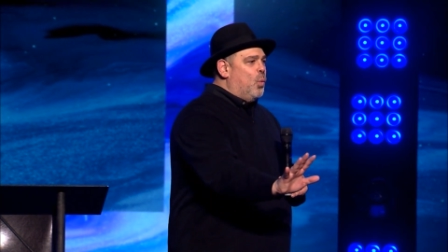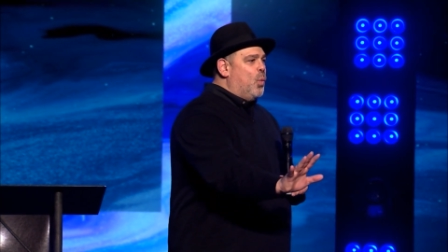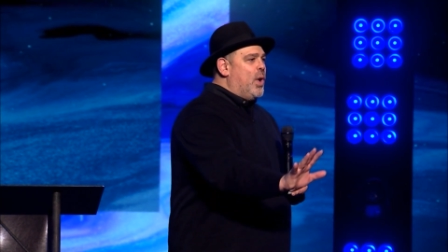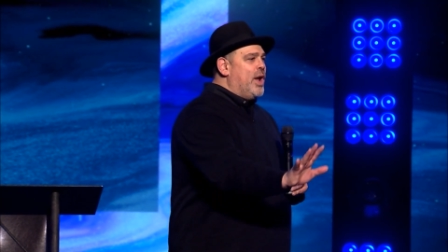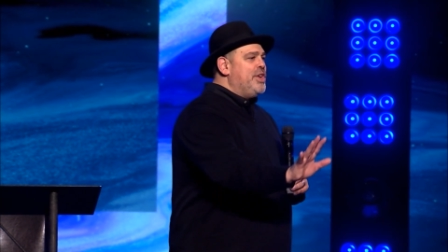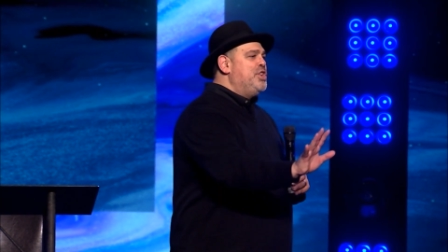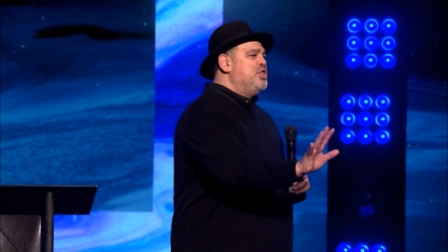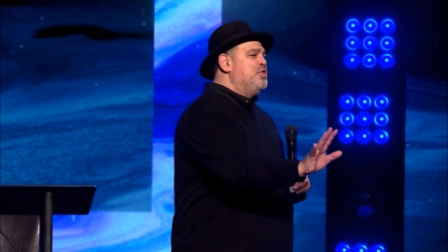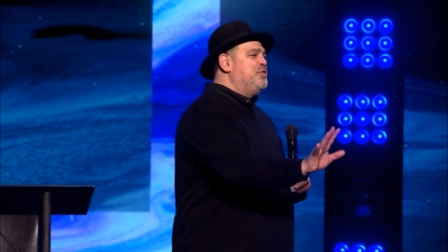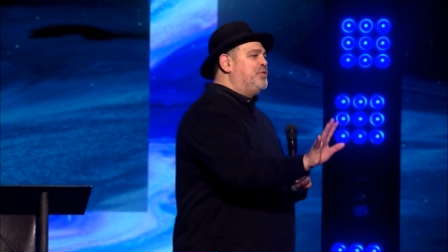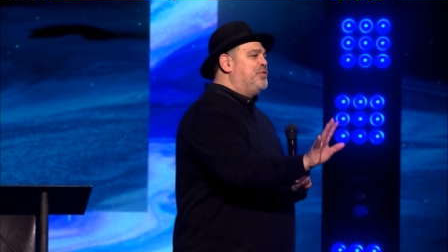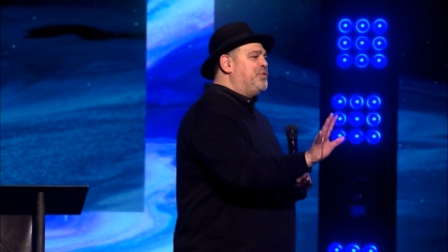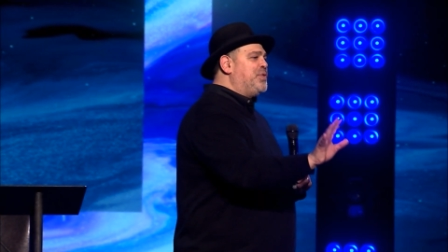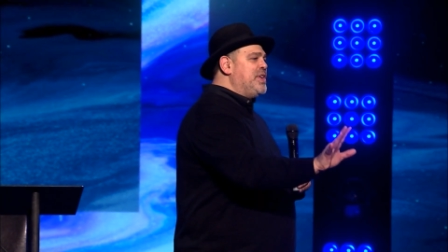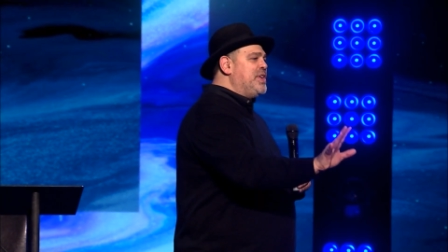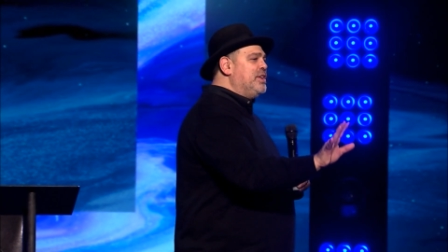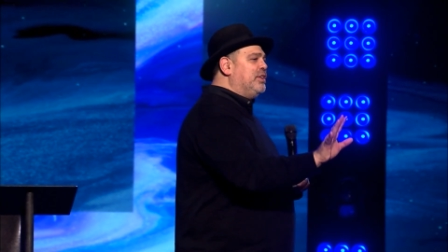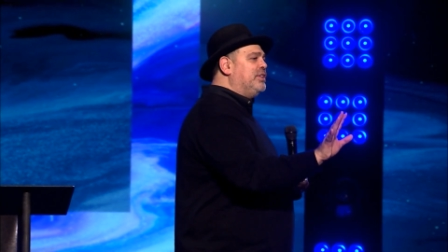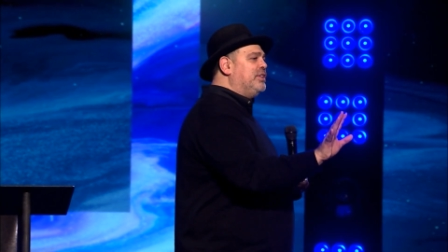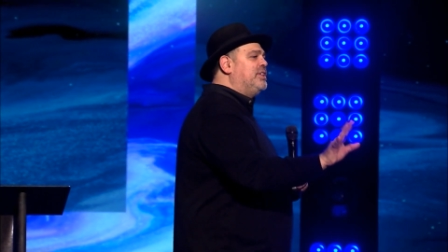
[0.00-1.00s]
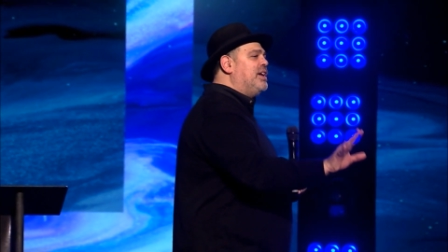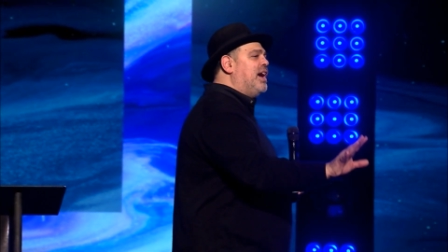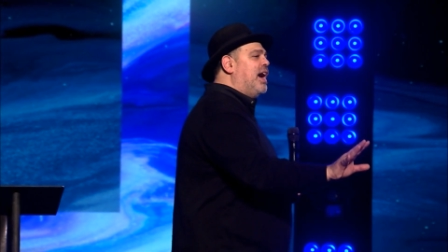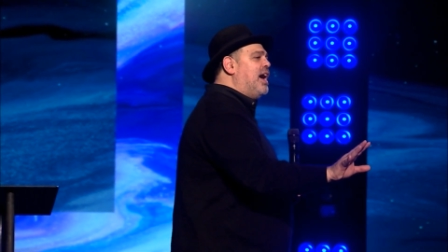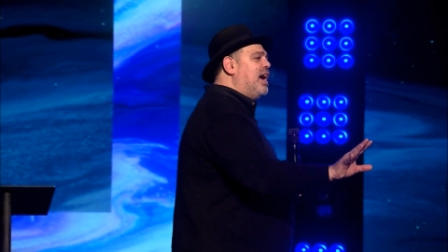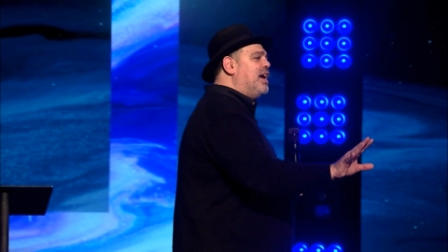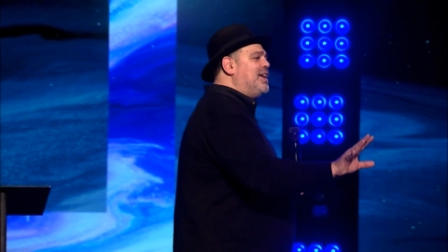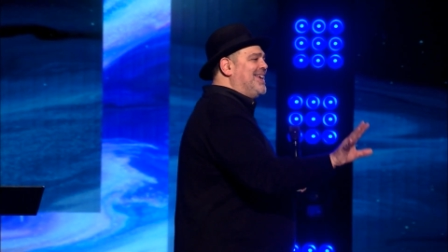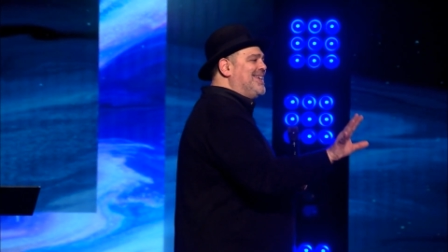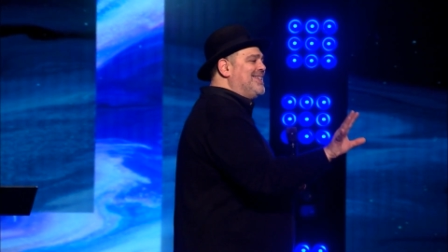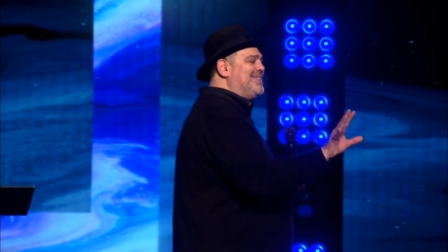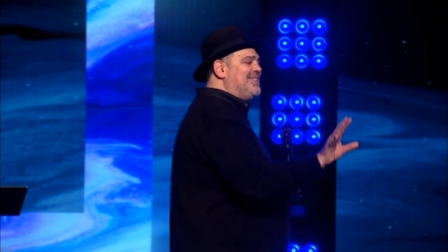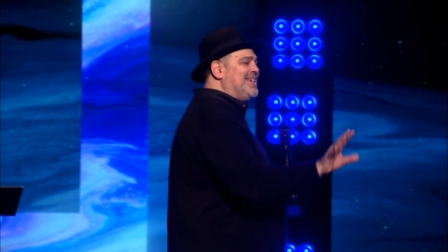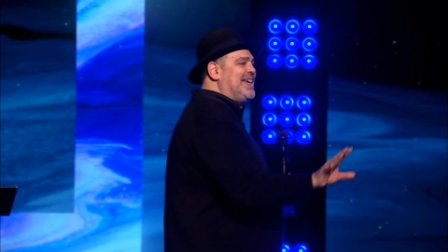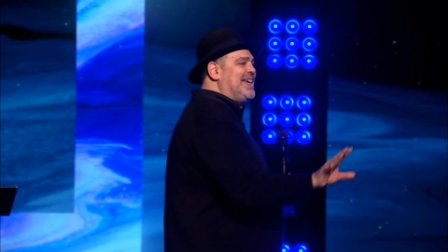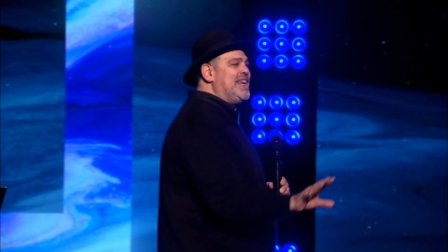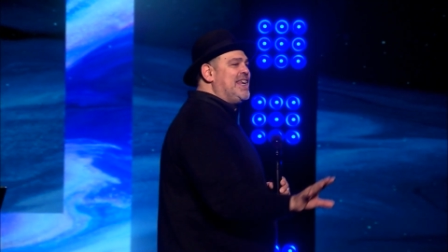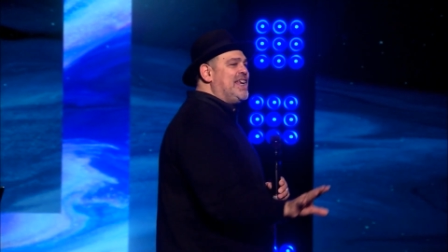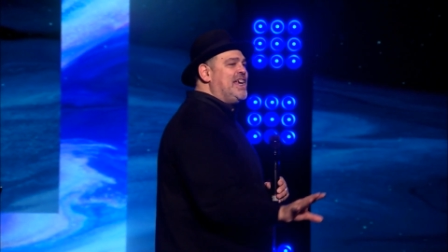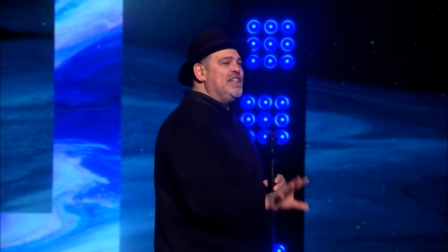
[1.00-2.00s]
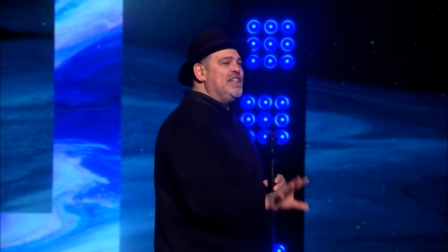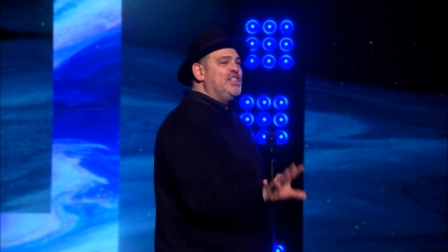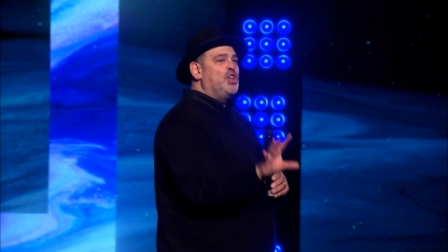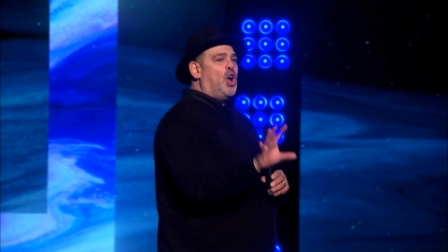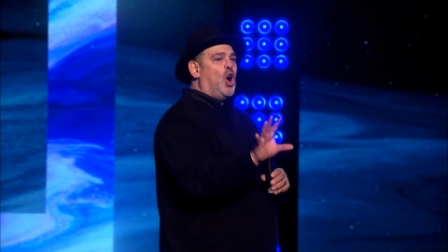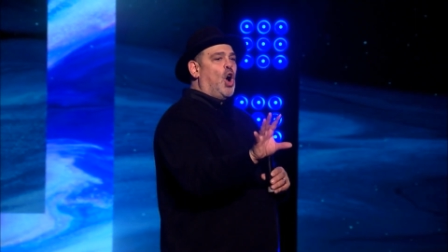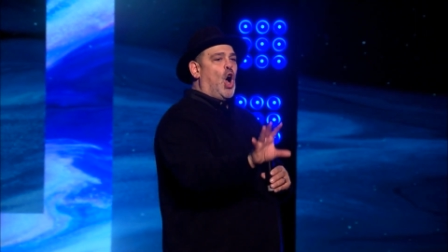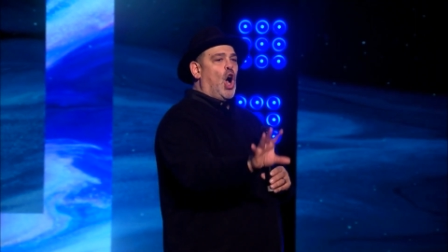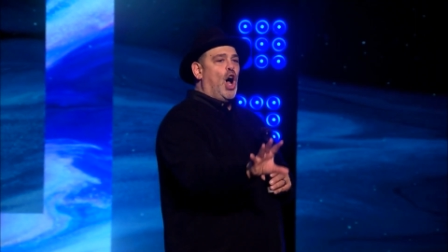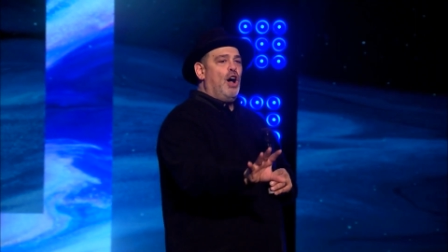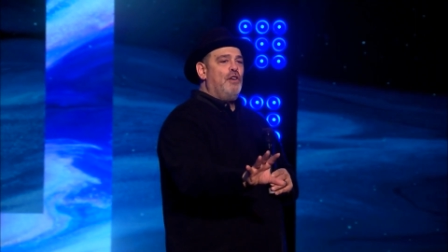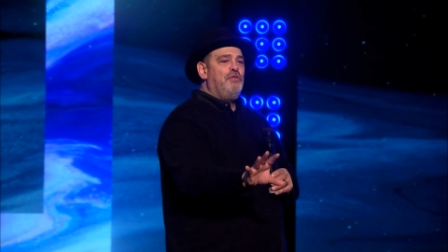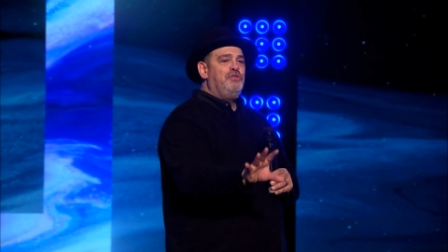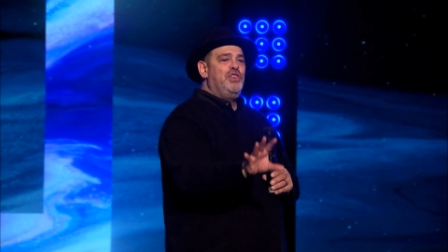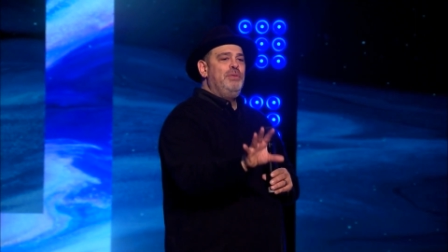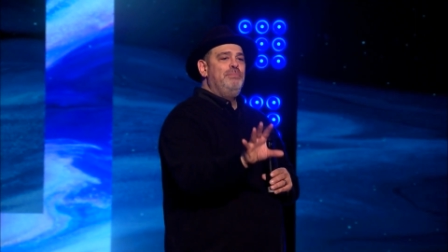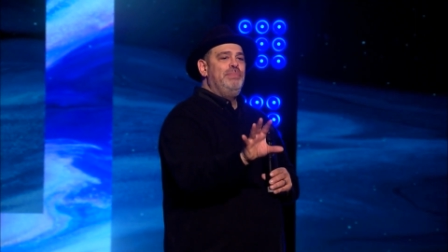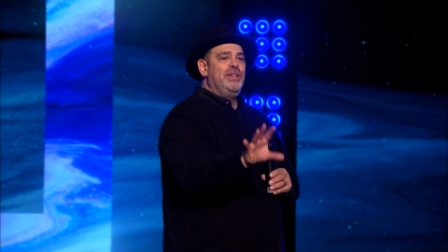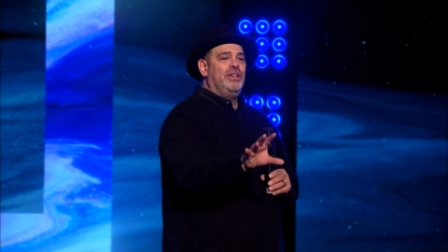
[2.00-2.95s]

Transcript: When you feel God is hidden, it's often